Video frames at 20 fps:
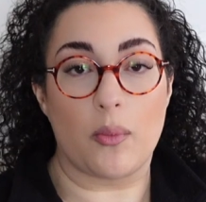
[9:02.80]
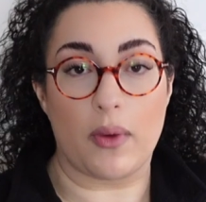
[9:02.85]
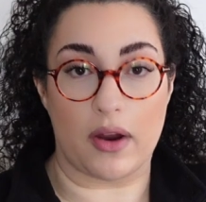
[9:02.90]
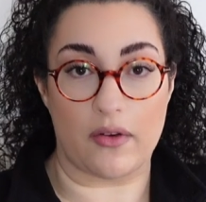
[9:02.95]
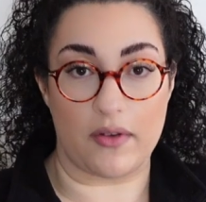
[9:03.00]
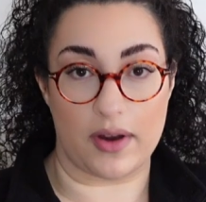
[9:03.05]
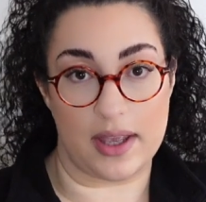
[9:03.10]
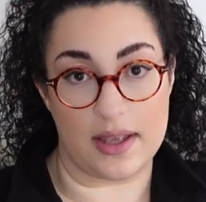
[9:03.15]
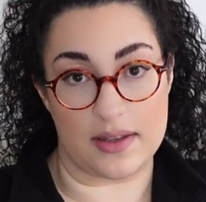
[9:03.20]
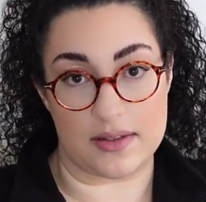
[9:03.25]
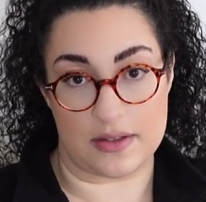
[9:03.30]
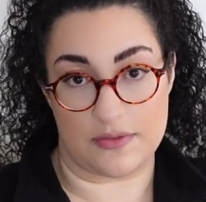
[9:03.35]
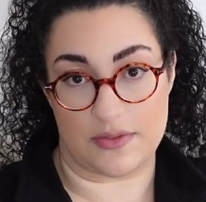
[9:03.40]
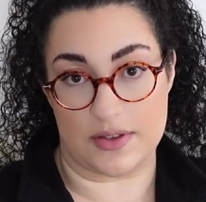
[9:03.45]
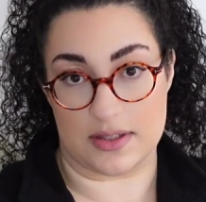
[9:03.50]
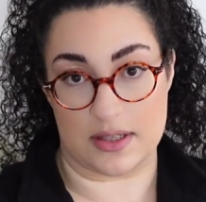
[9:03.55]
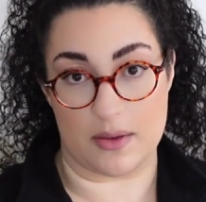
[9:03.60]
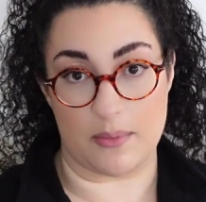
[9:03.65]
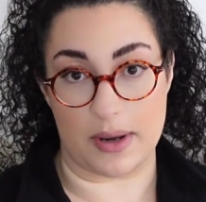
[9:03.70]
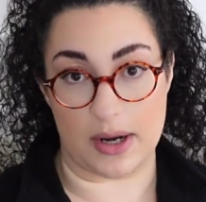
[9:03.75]
where it is, if
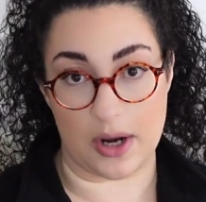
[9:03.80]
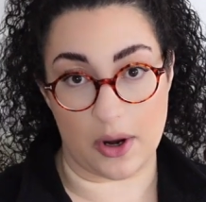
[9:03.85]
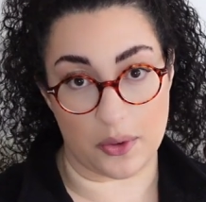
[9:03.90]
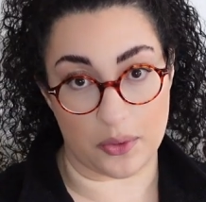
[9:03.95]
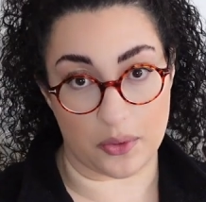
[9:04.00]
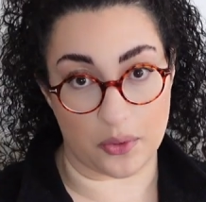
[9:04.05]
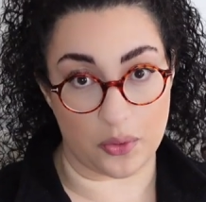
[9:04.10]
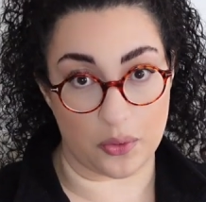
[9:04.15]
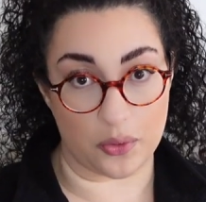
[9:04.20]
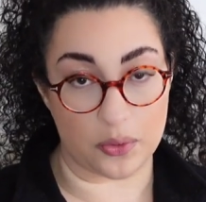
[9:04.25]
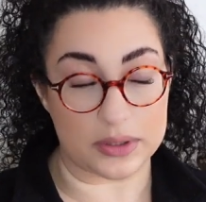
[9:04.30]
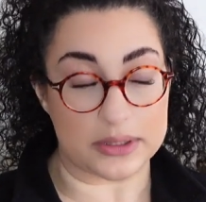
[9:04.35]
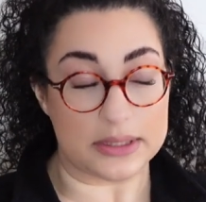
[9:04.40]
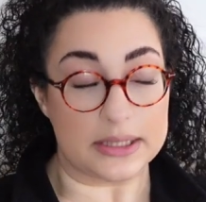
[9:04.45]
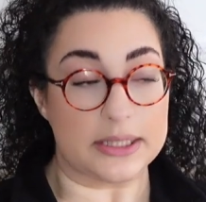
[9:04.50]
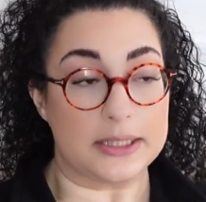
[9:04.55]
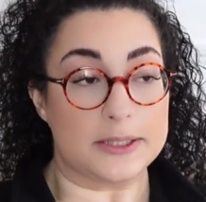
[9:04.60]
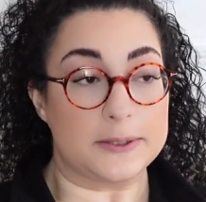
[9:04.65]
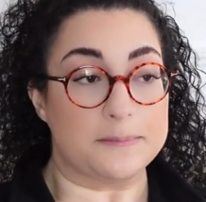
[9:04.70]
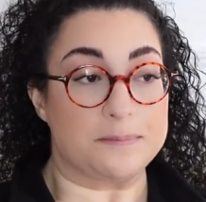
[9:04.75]
it's somewhere local.
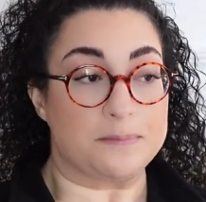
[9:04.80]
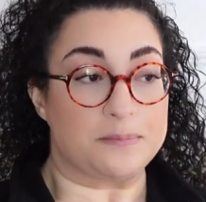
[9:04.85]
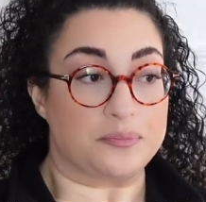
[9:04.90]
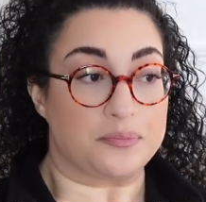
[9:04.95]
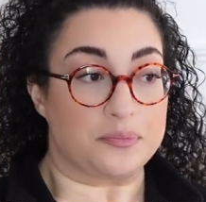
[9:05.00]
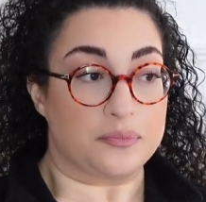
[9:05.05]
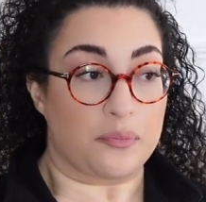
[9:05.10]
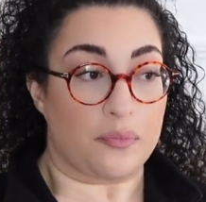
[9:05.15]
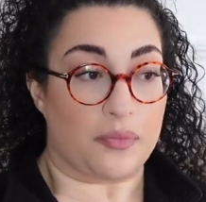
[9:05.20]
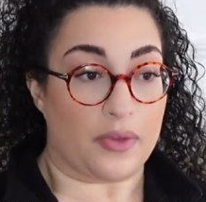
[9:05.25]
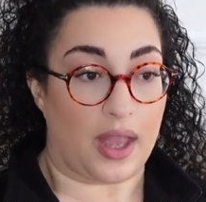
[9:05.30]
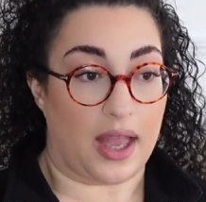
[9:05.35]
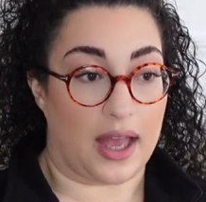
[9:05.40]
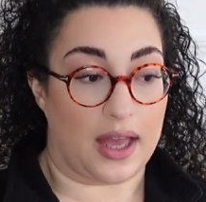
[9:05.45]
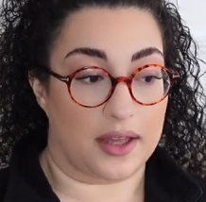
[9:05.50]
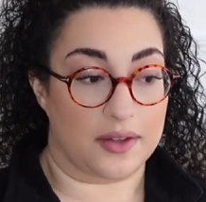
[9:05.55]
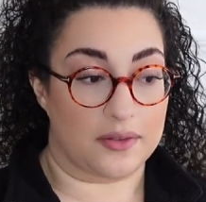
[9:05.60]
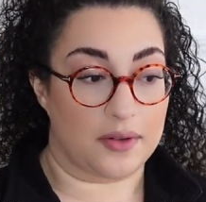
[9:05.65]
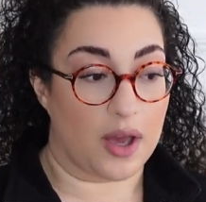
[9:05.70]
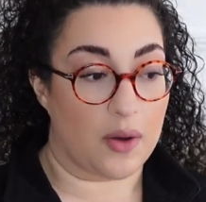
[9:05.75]

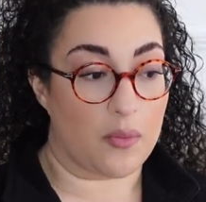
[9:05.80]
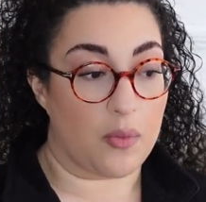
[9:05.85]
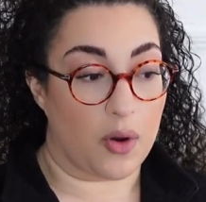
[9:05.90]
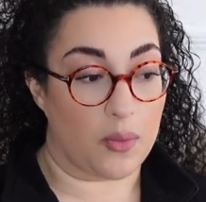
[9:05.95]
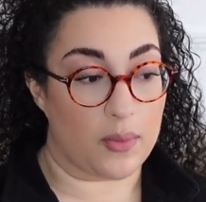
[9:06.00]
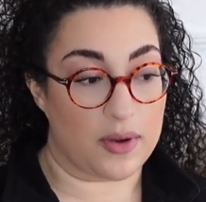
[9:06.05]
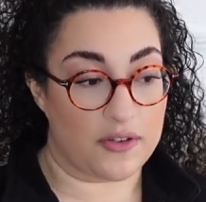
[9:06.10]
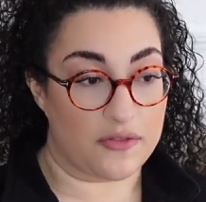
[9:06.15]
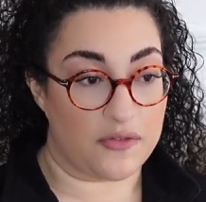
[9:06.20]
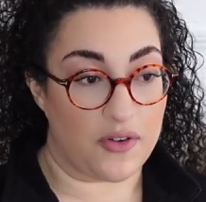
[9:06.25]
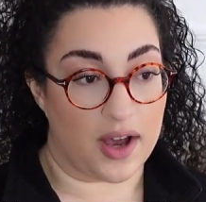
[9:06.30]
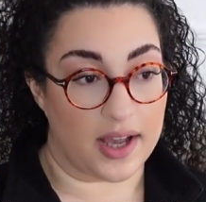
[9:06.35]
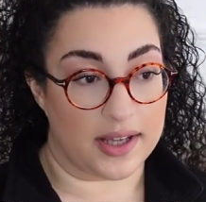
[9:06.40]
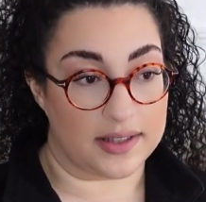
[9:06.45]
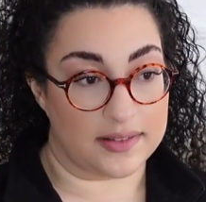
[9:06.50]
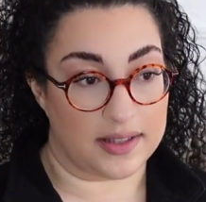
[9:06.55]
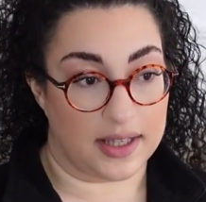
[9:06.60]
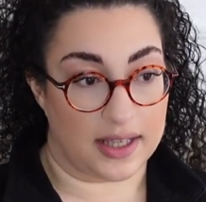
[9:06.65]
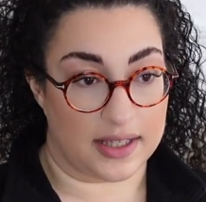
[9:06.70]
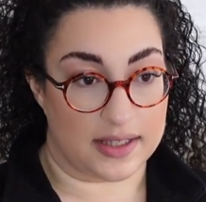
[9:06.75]
And what we
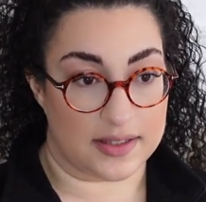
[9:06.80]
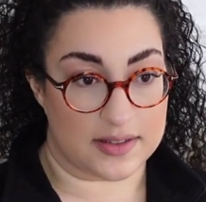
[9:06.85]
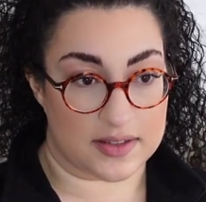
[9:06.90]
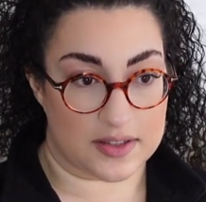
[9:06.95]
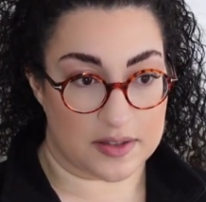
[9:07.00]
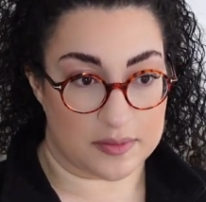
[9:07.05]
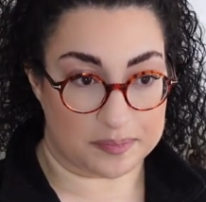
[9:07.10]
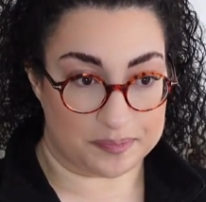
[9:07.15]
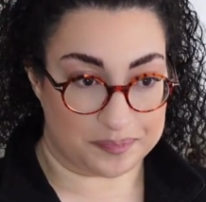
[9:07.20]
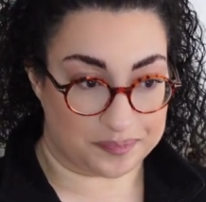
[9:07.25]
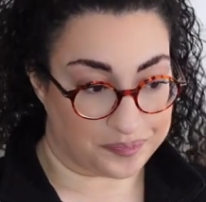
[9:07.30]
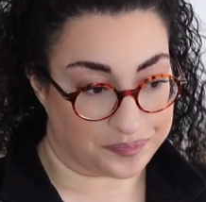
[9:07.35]
find is,